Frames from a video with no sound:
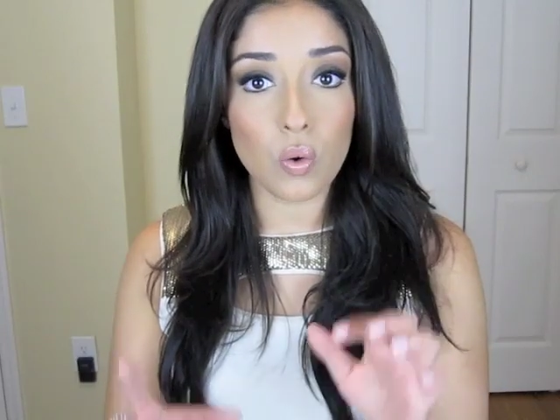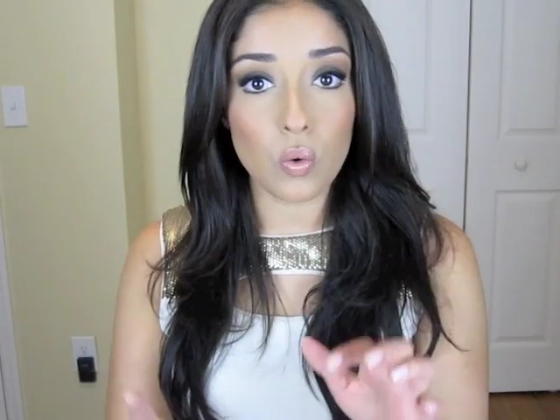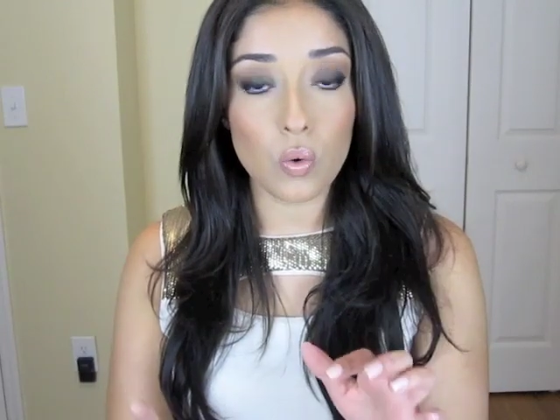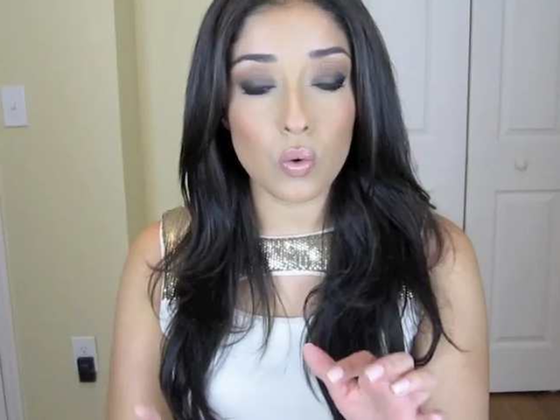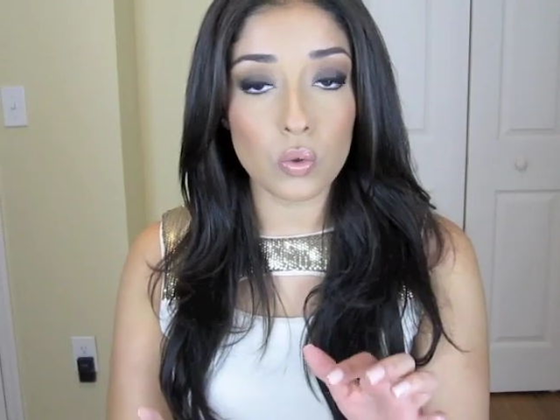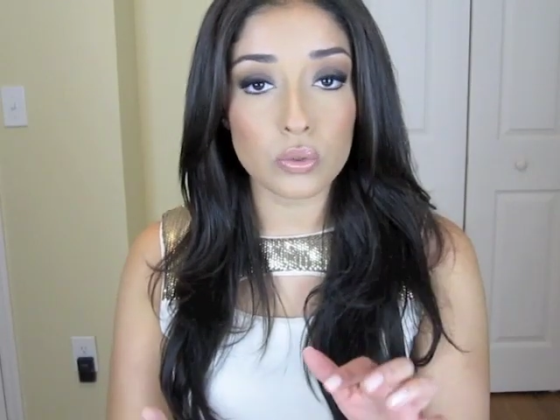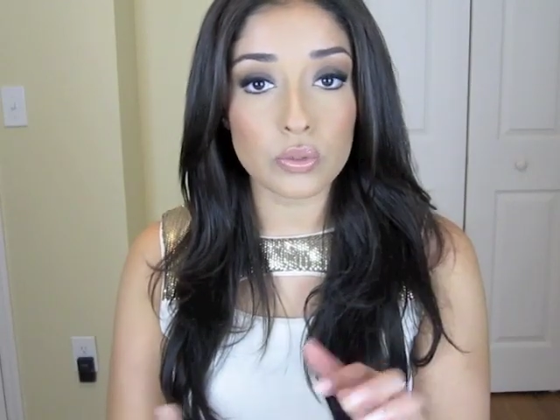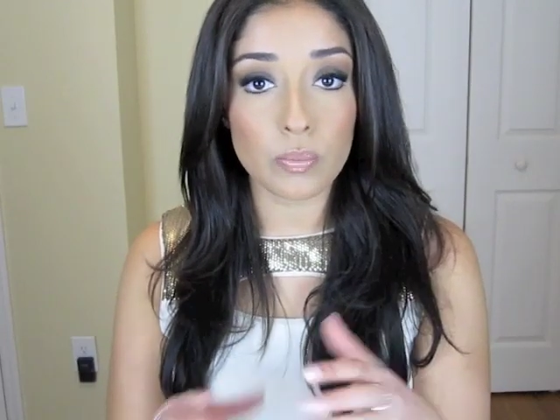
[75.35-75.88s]

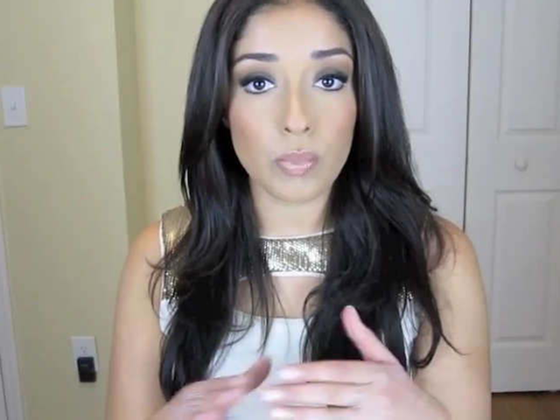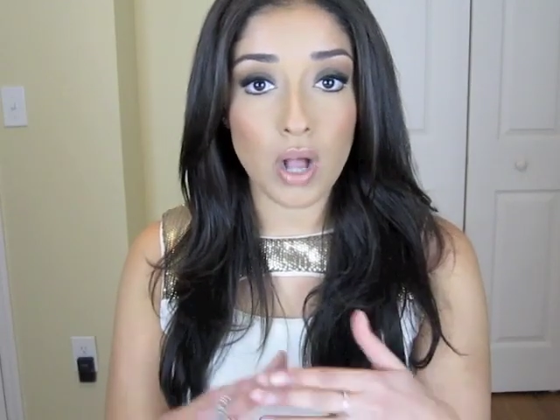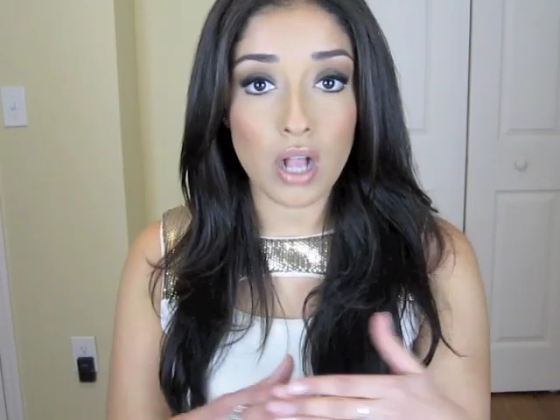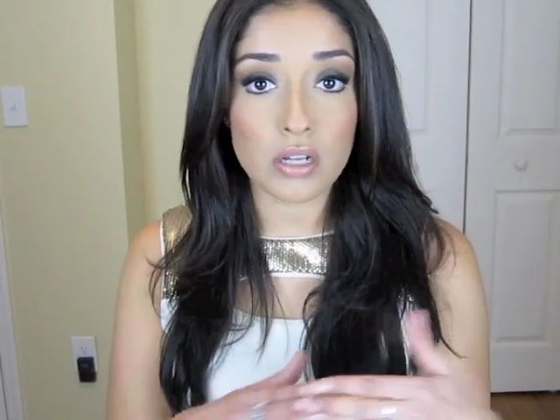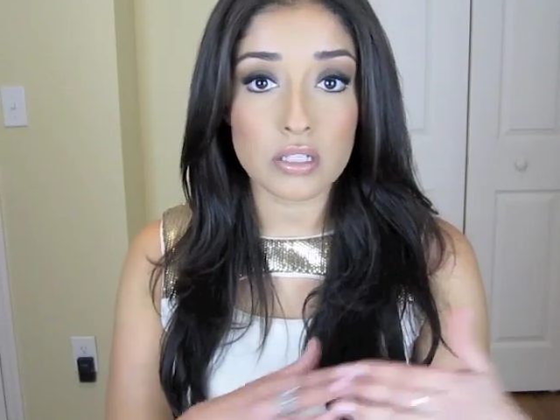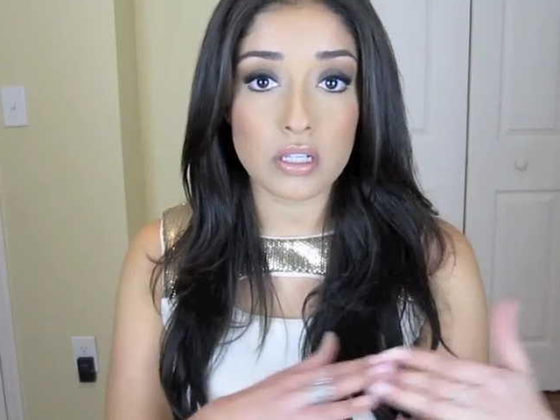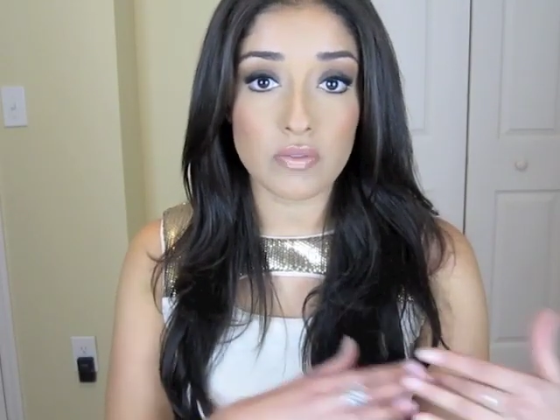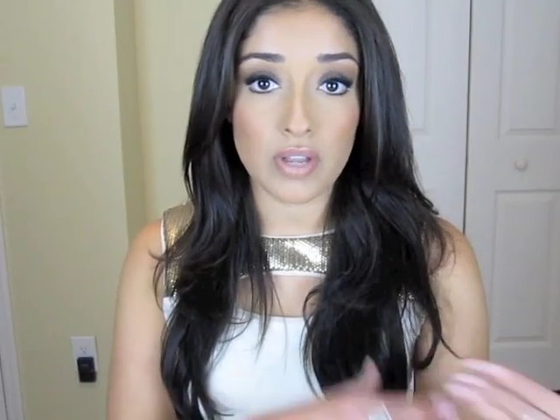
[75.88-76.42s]
old
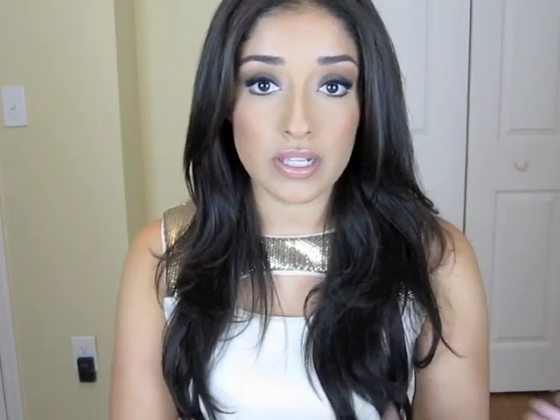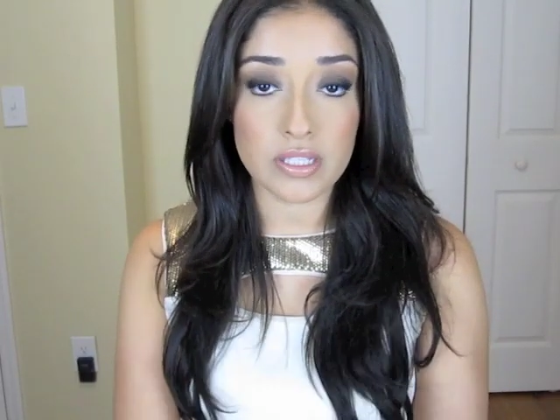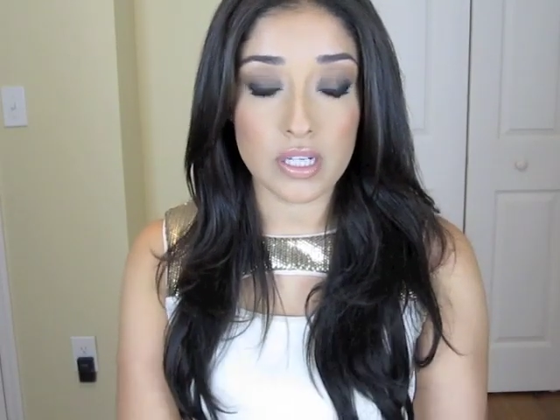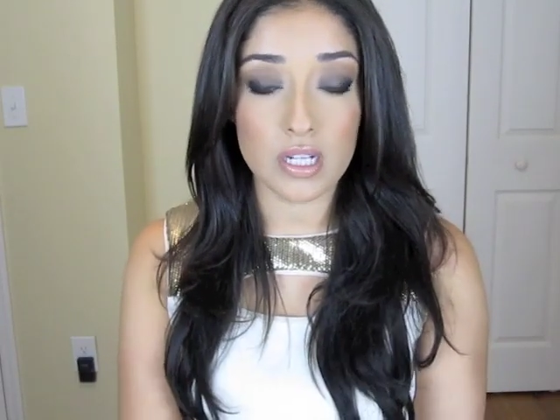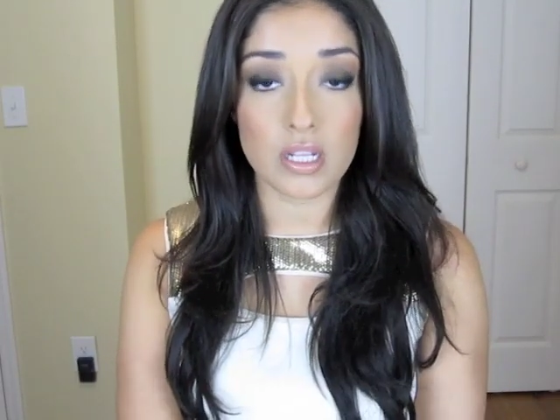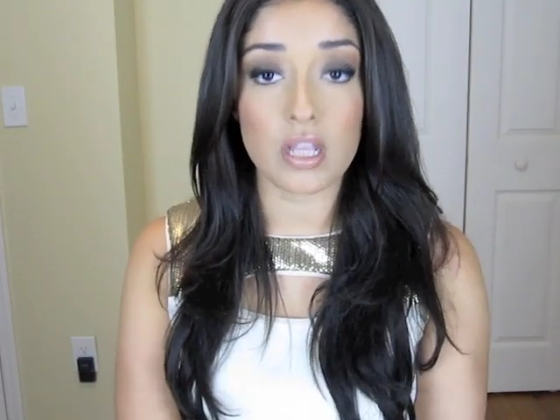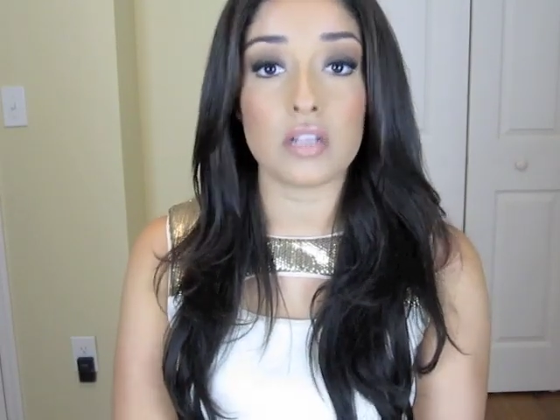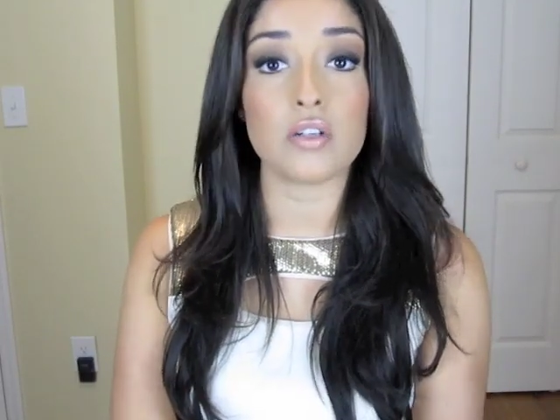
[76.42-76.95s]
box of
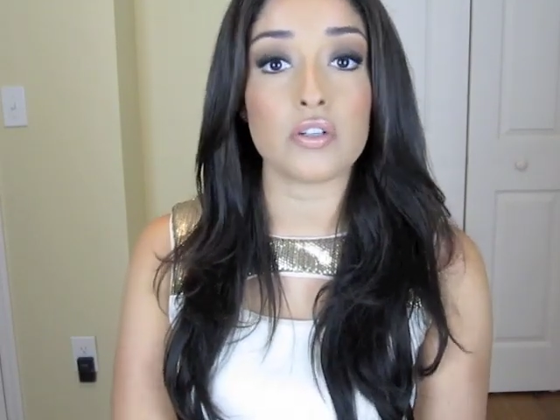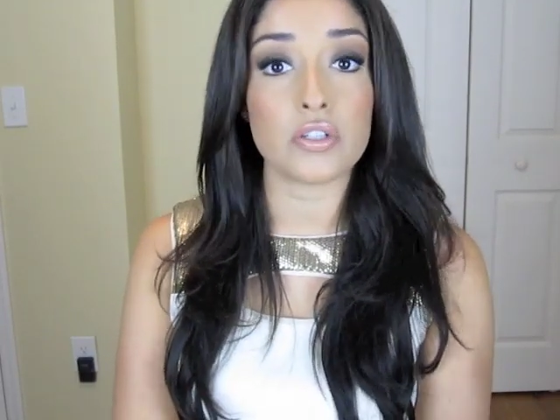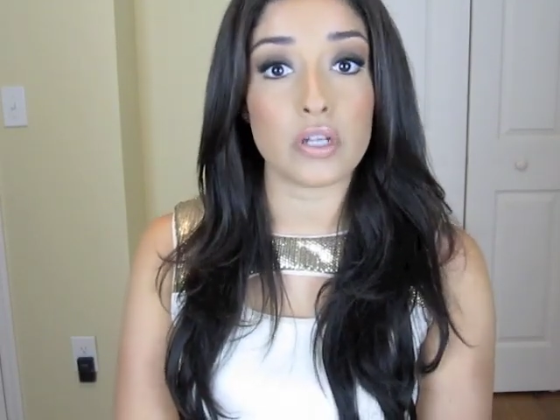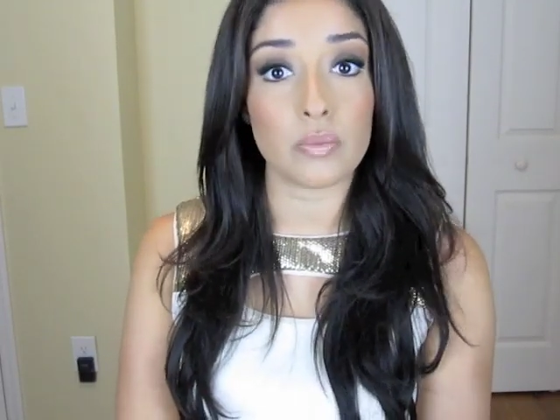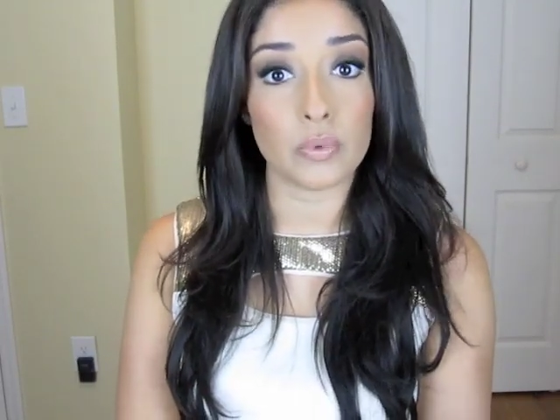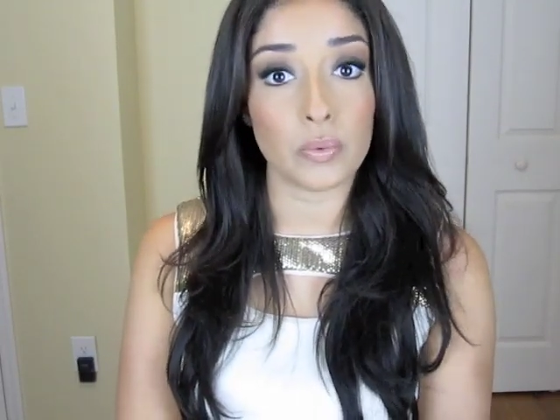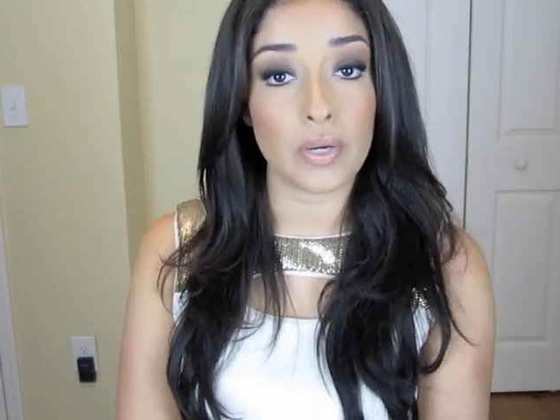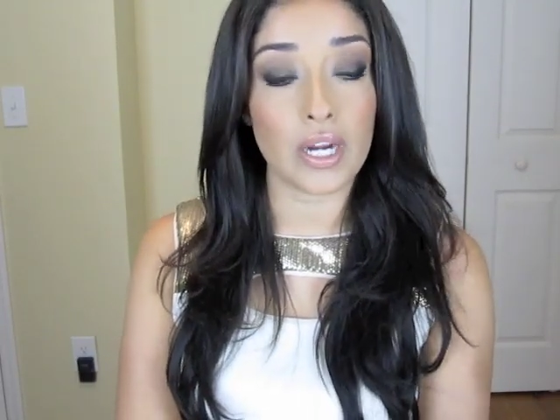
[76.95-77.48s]
Estee Lauder
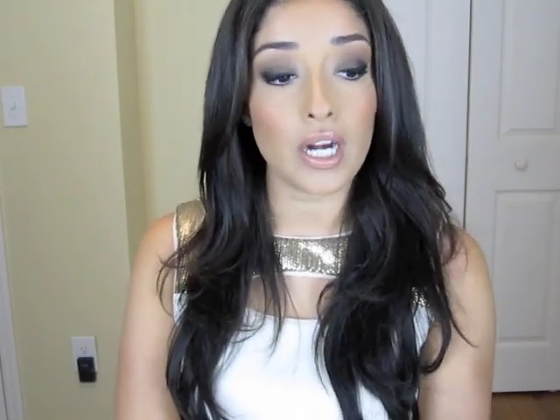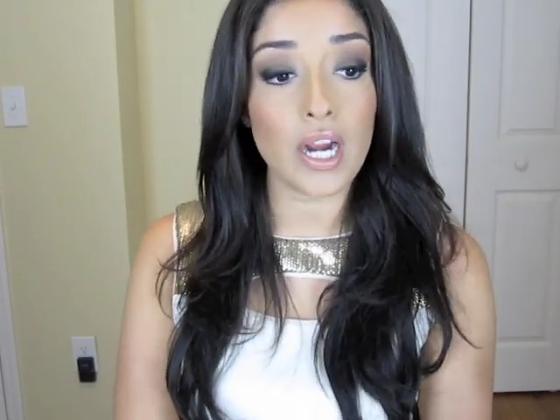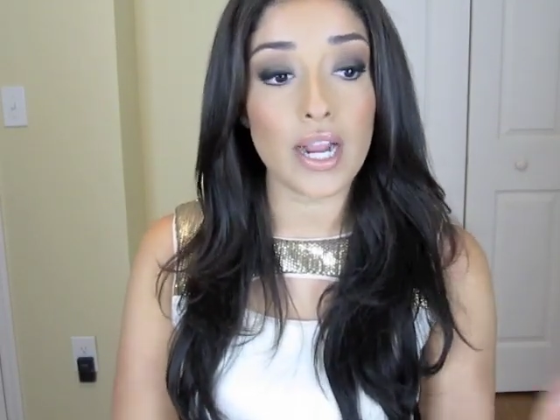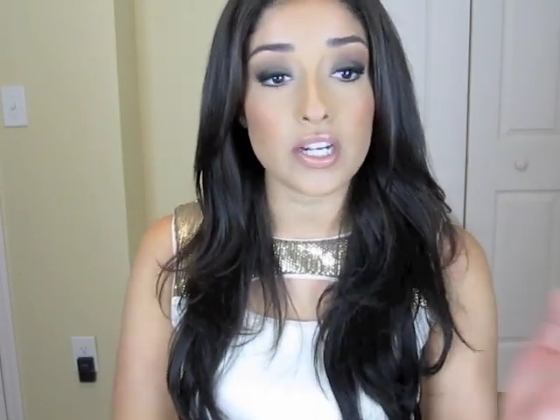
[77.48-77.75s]
Double Wear.